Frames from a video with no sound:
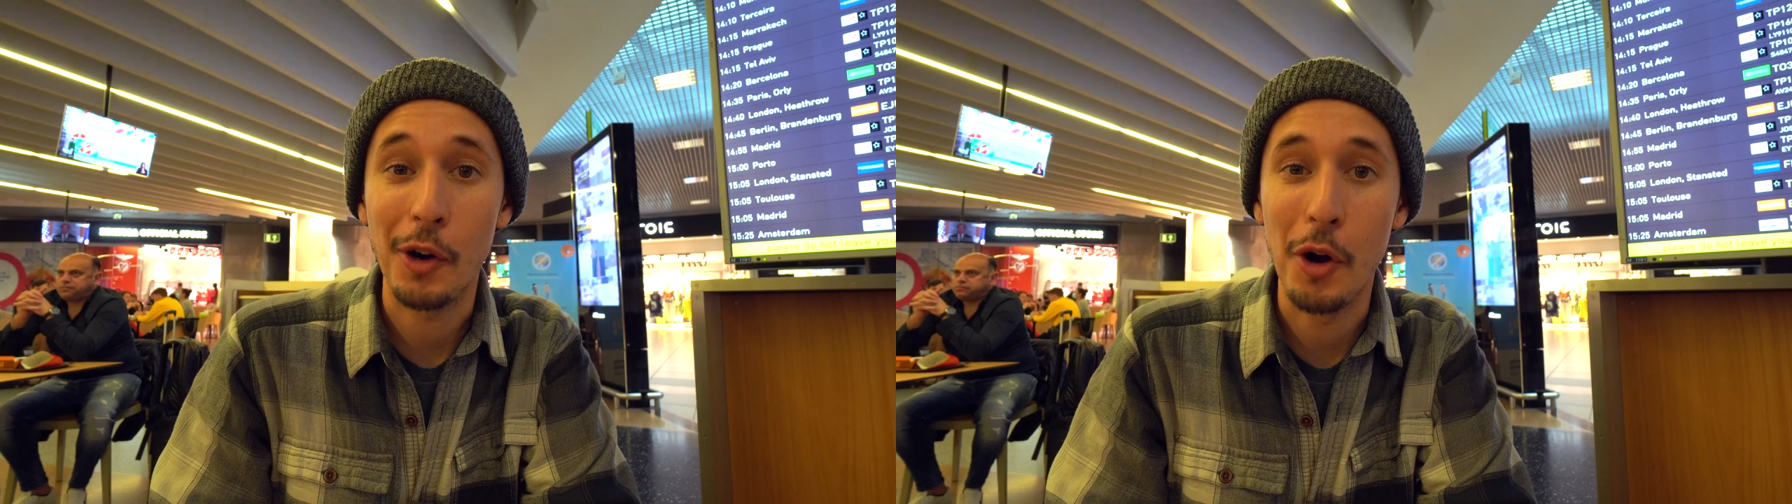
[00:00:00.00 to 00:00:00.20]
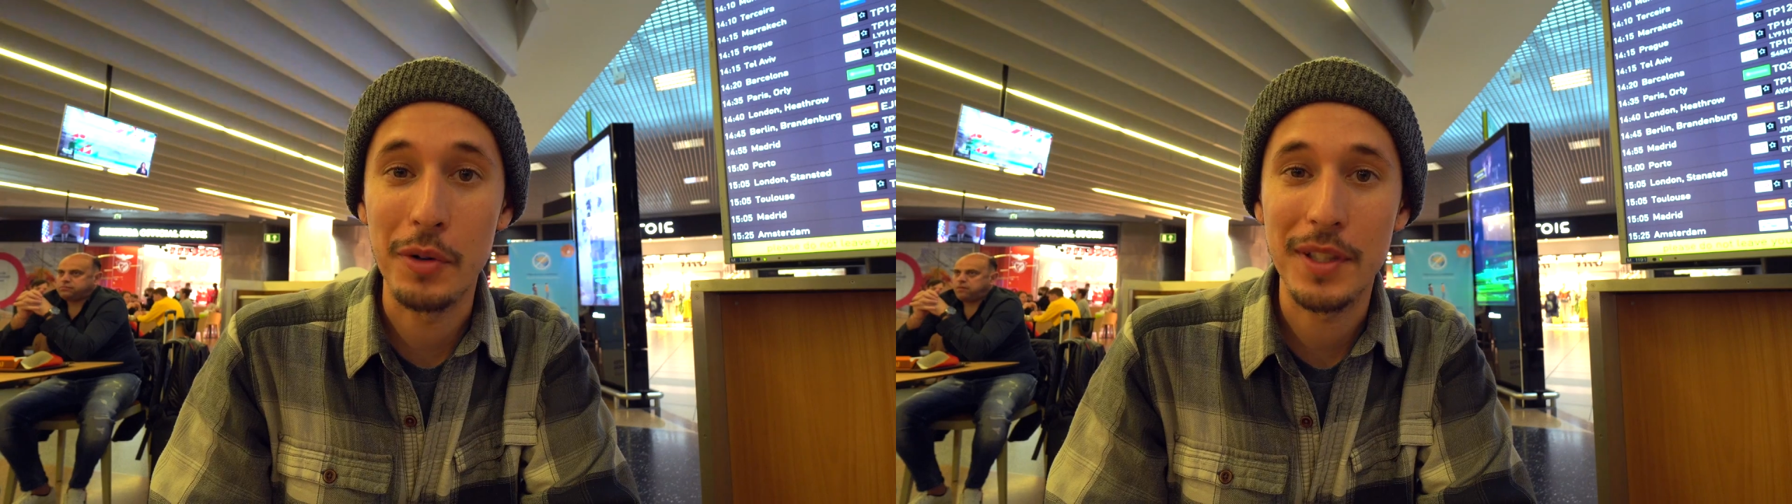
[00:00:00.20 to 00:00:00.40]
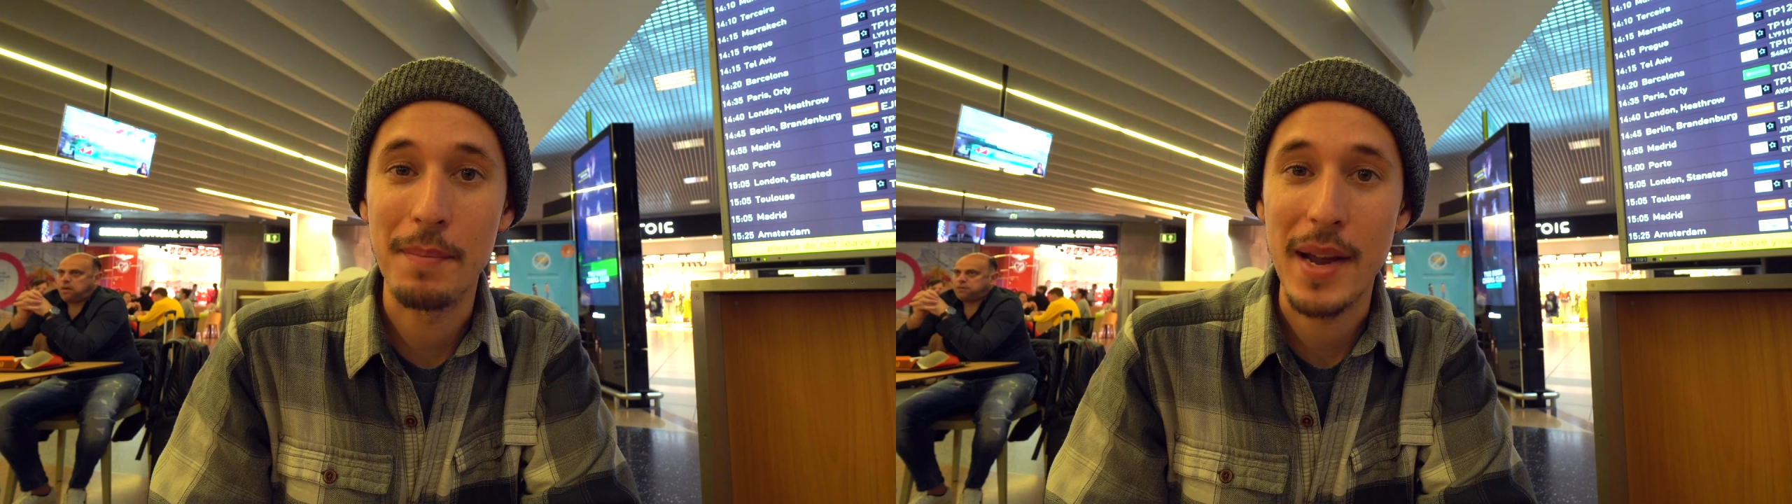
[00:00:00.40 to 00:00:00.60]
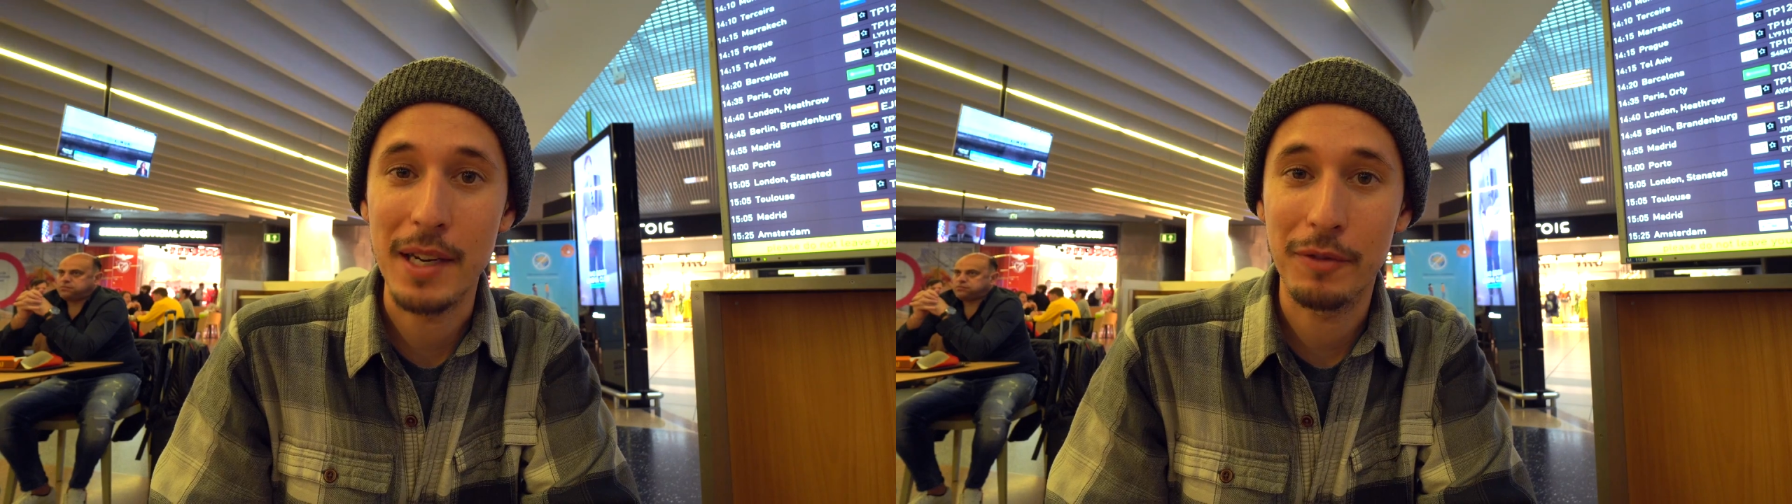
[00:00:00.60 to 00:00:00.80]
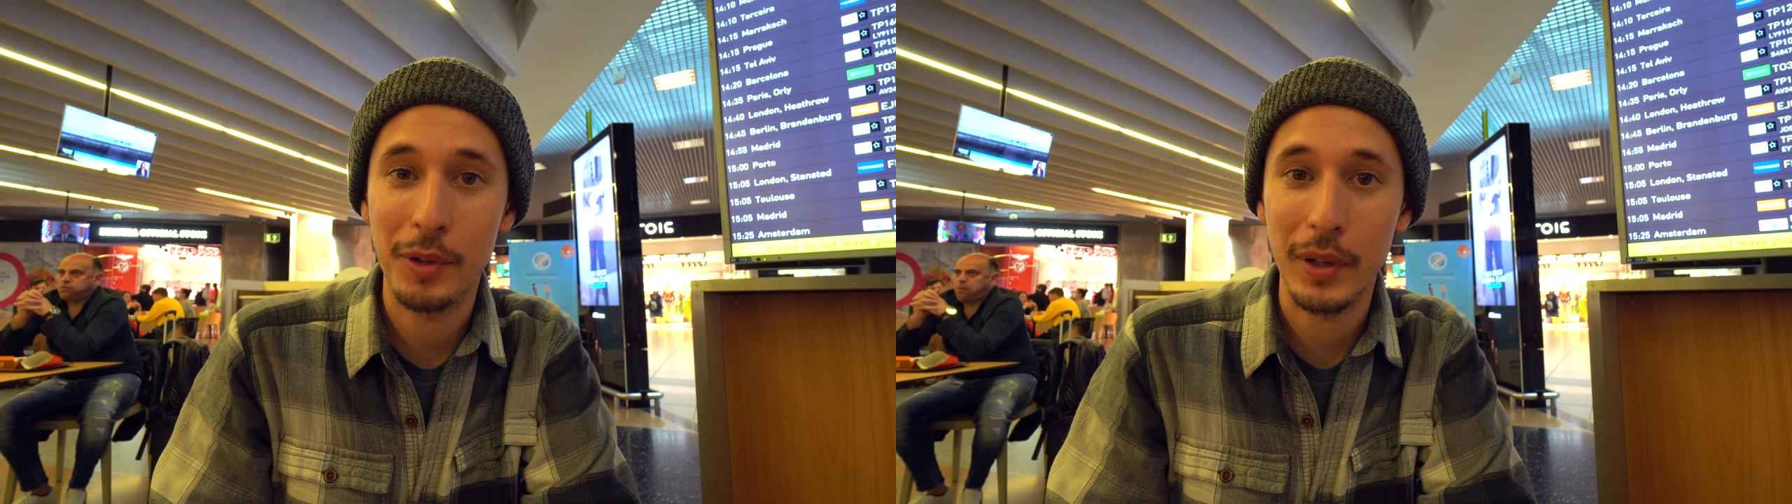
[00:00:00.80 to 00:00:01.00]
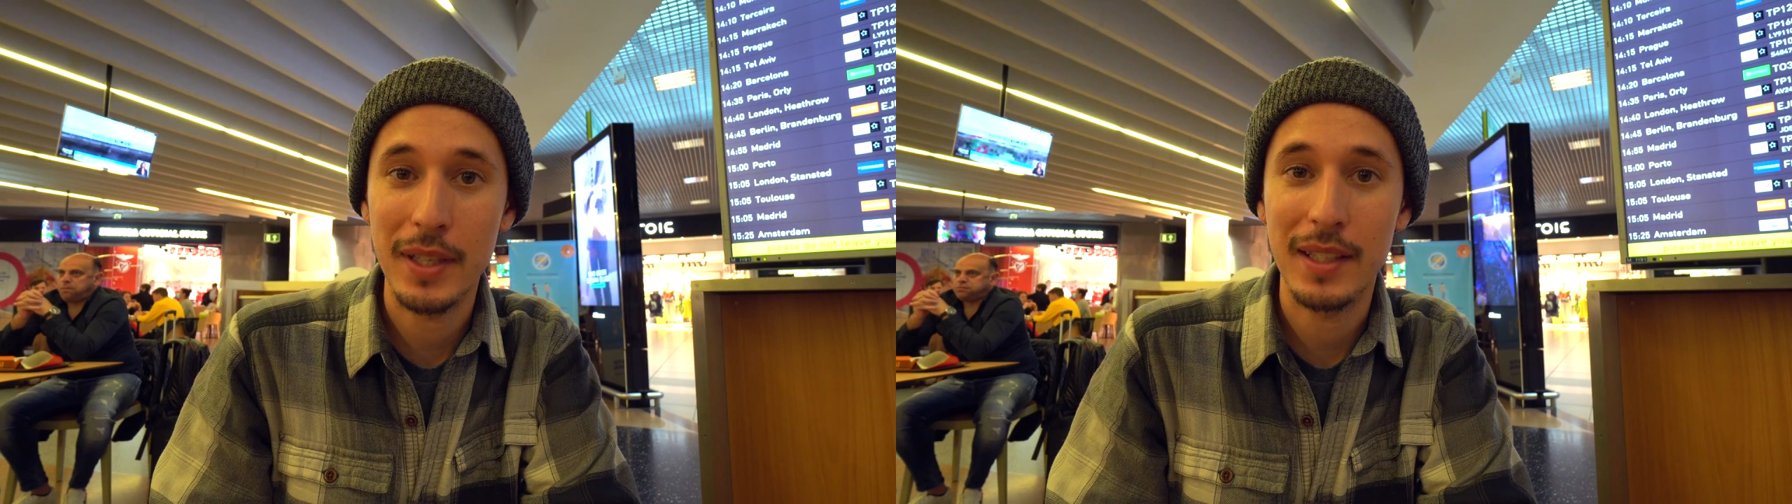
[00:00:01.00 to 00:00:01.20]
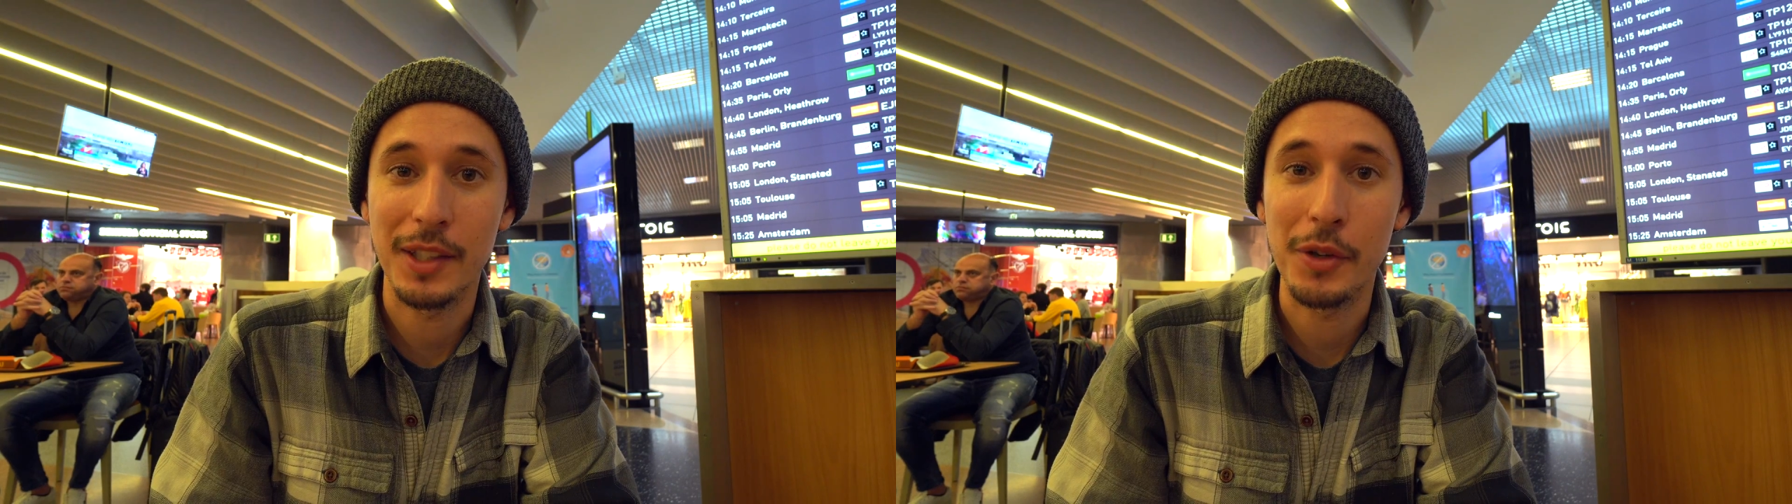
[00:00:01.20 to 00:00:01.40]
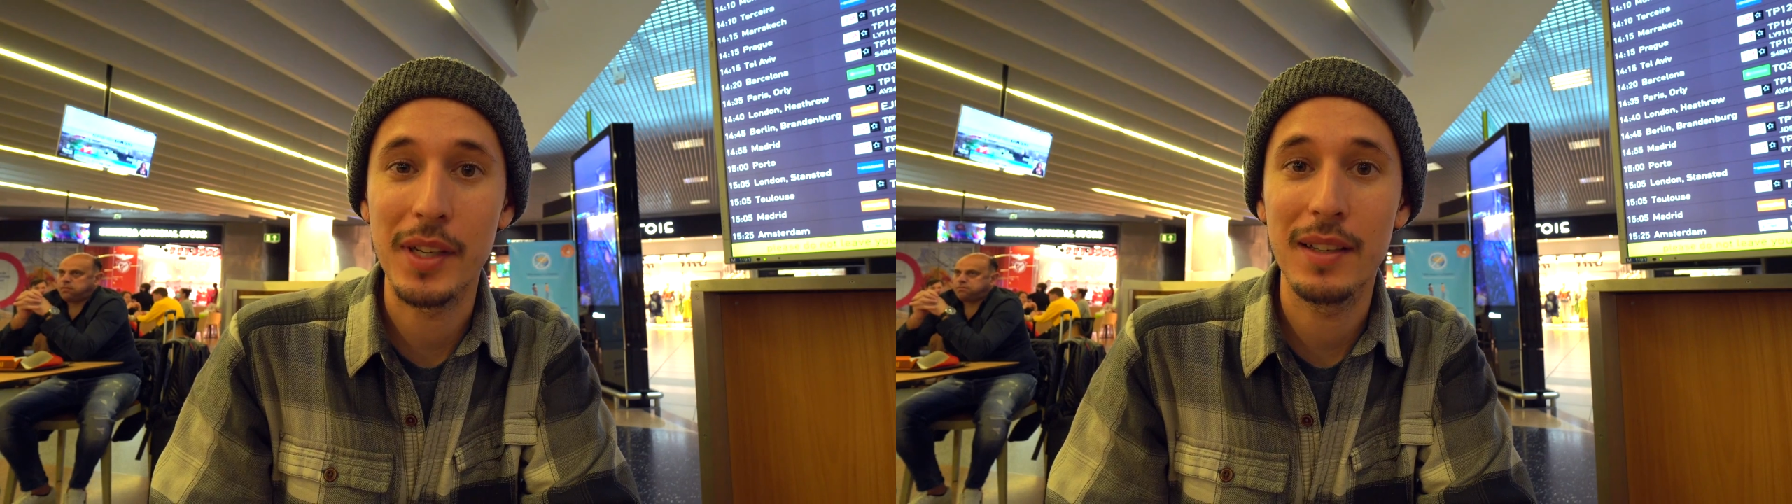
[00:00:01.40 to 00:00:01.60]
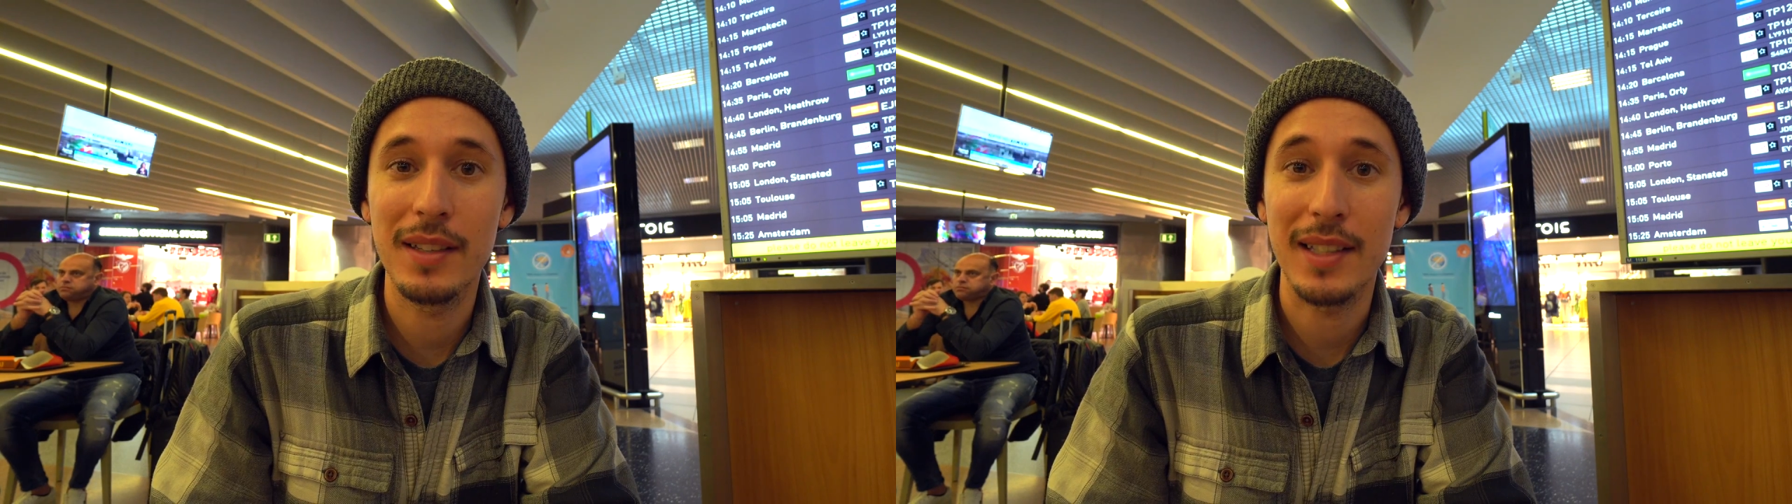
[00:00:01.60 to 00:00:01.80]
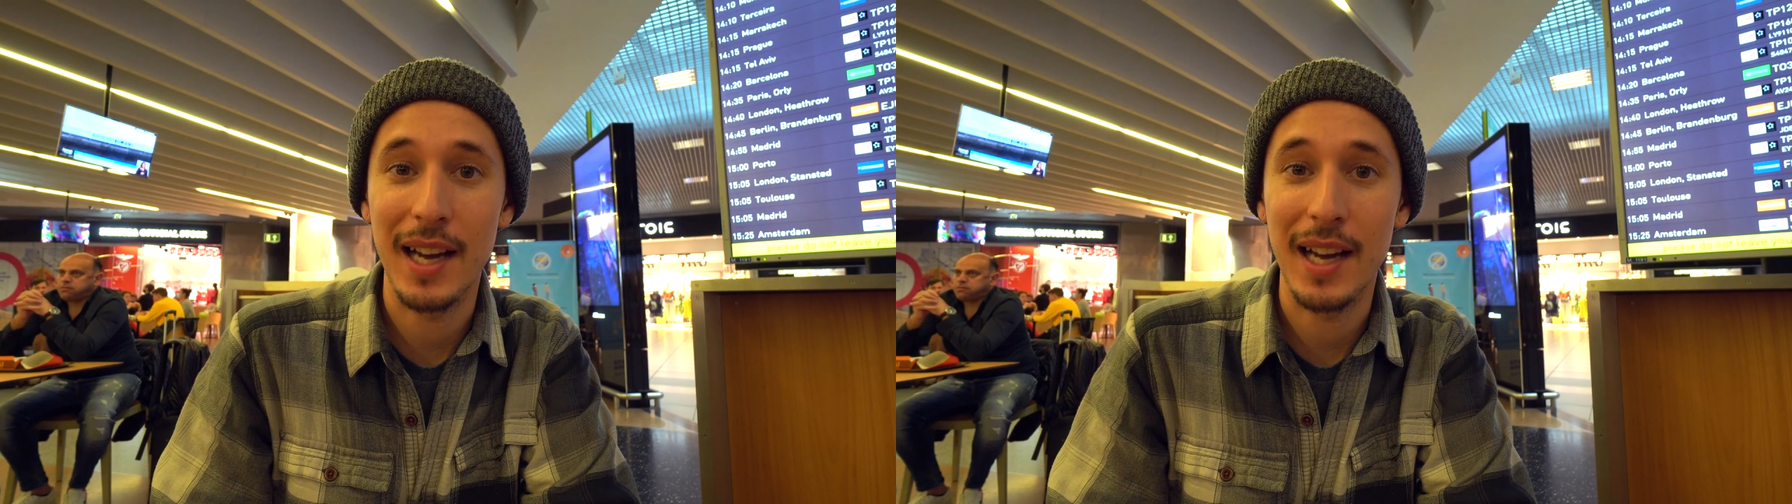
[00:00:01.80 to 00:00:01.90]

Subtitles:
host made it for us and greeted us